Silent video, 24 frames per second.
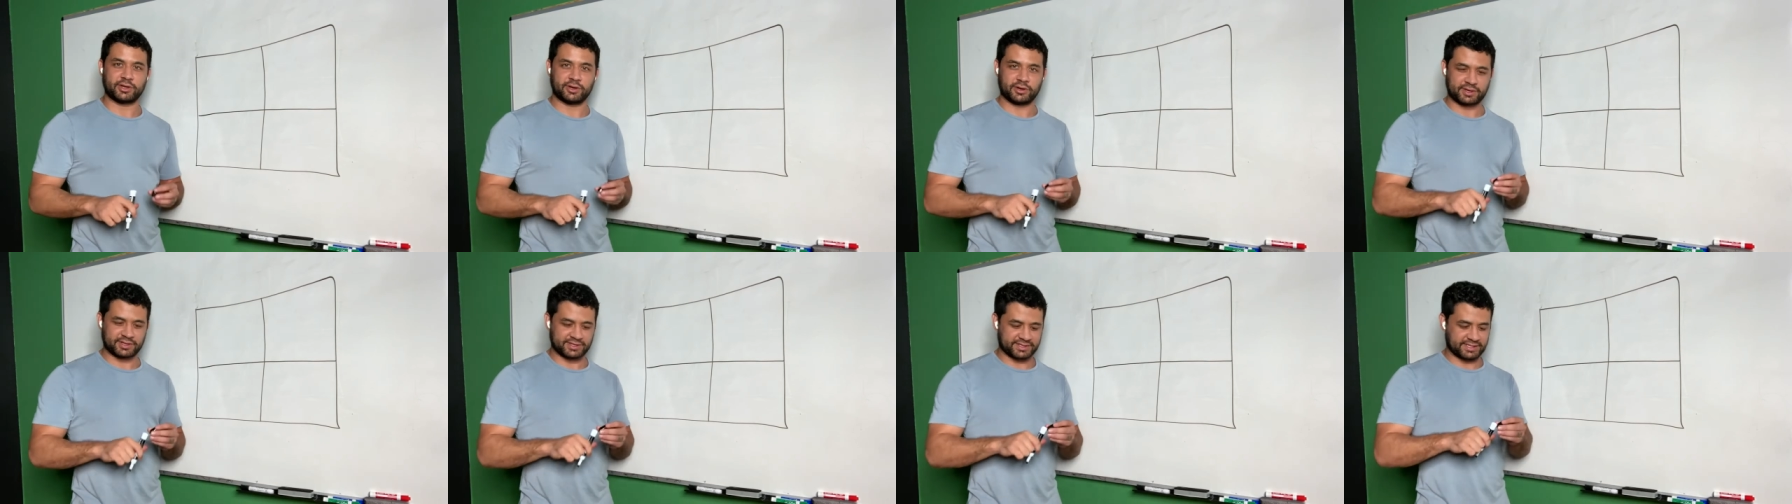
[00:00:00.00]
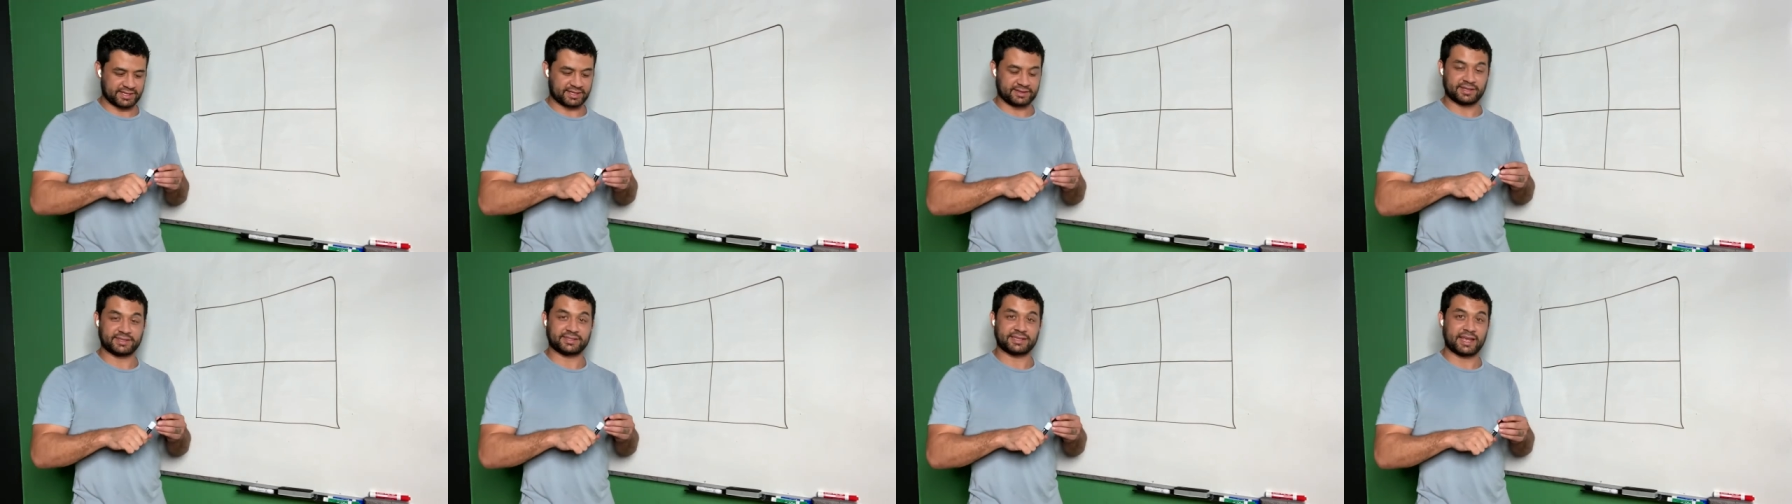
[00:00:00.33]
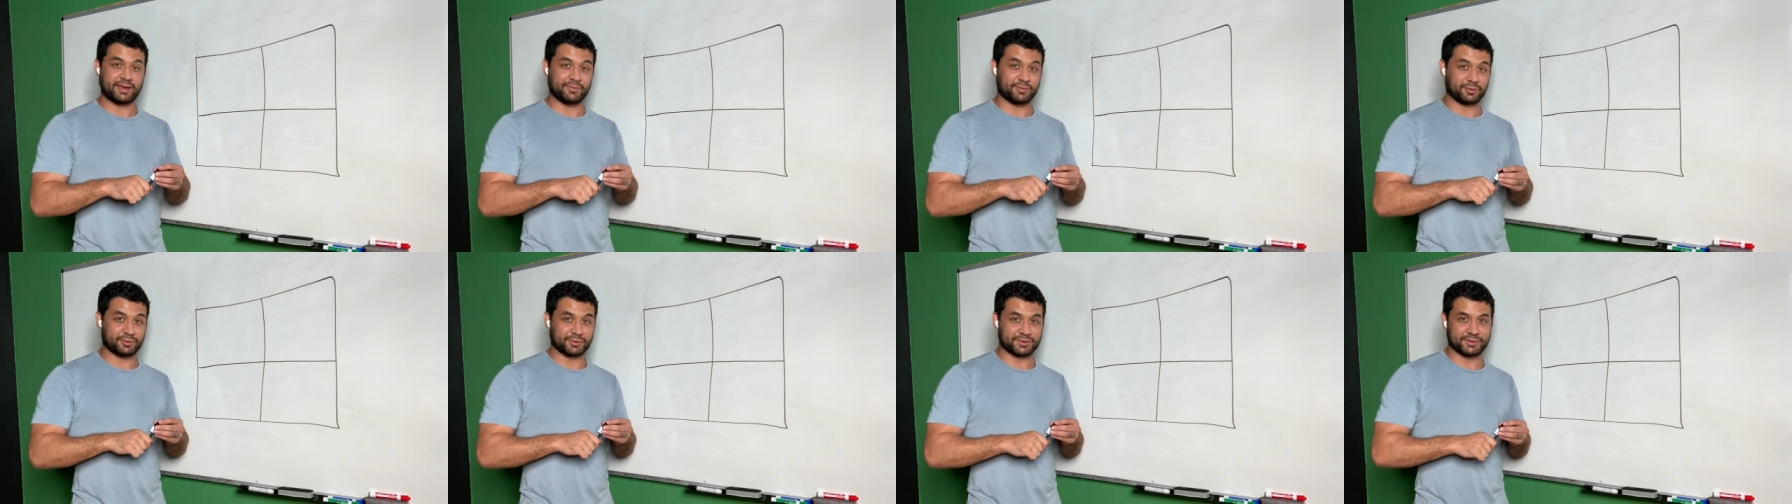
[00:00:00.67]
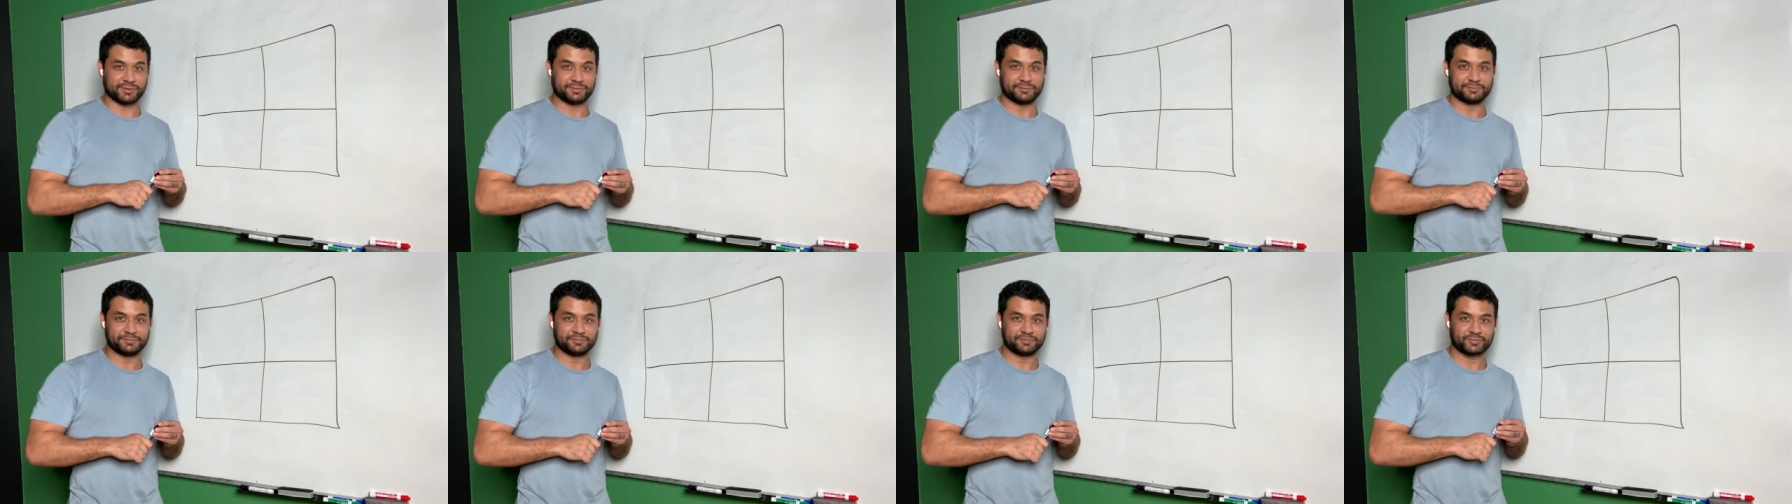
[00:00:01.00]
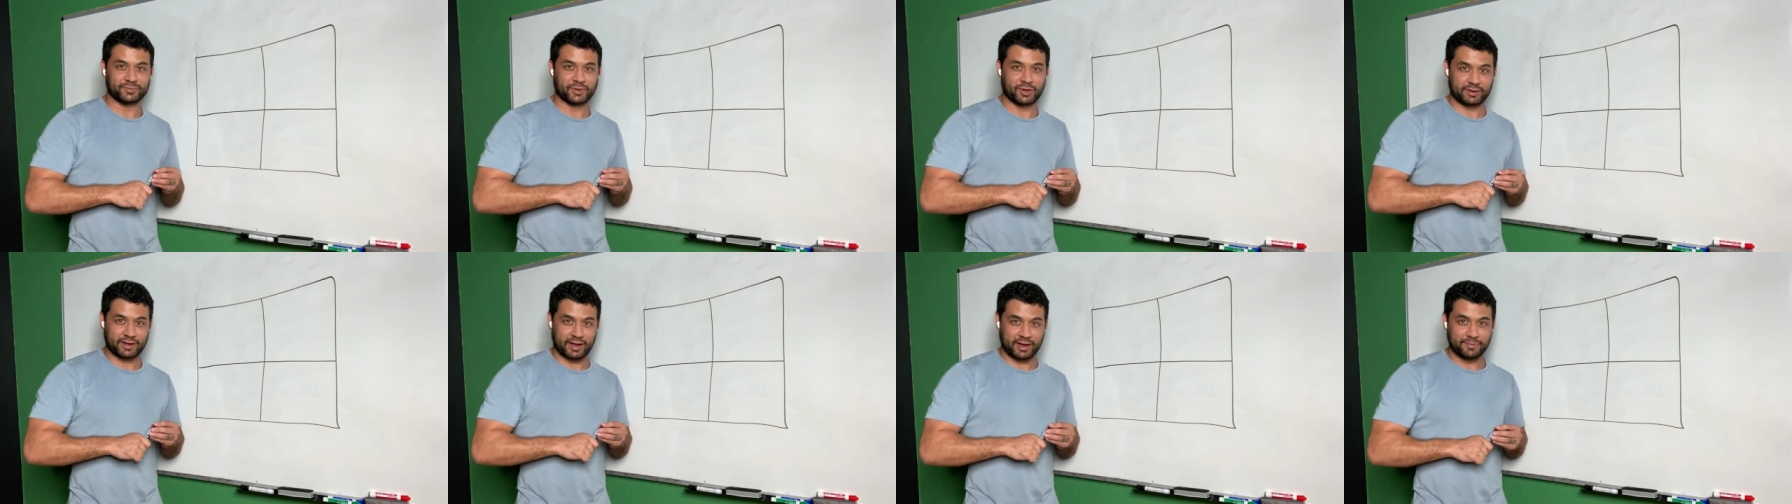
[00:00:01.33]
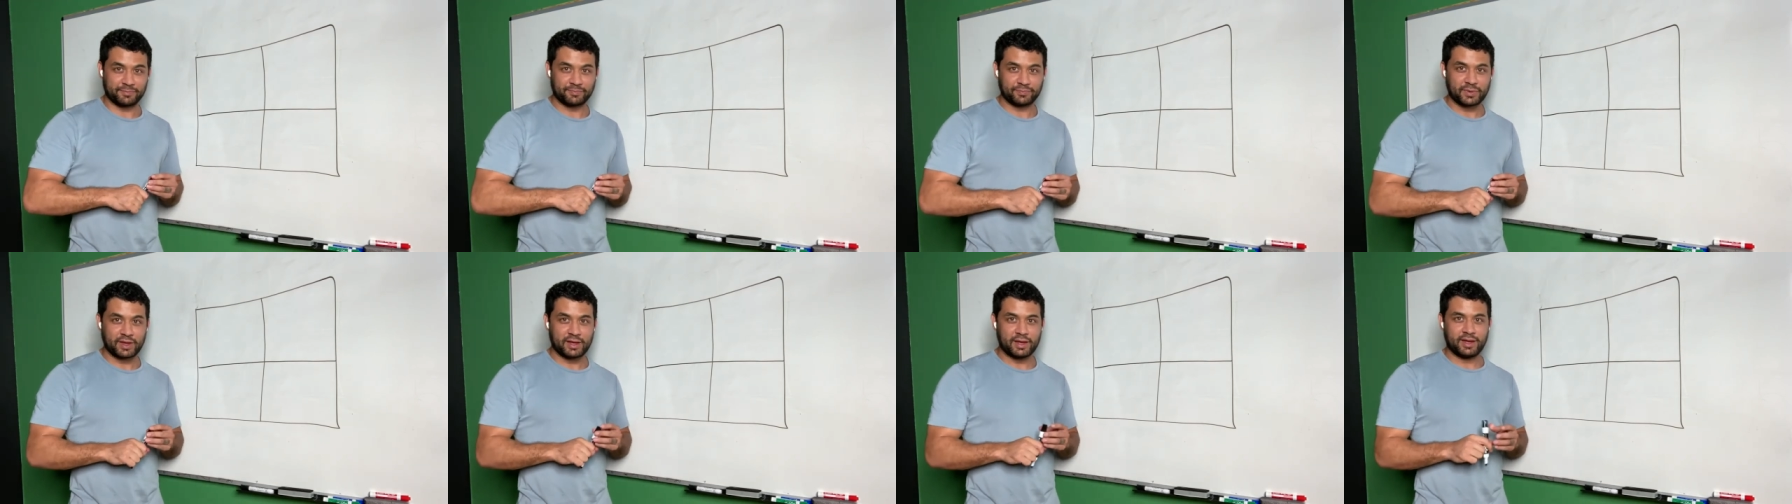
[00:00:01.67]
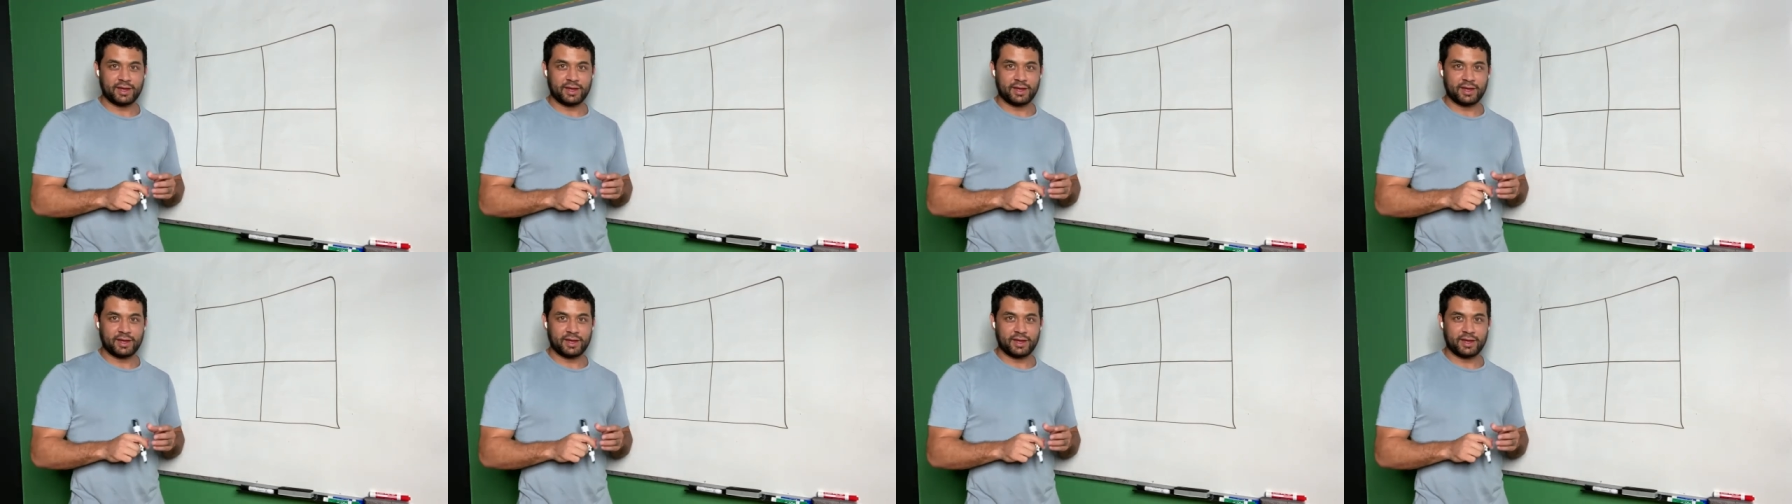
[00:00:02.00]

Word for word: you're gonna see at the tables, okay?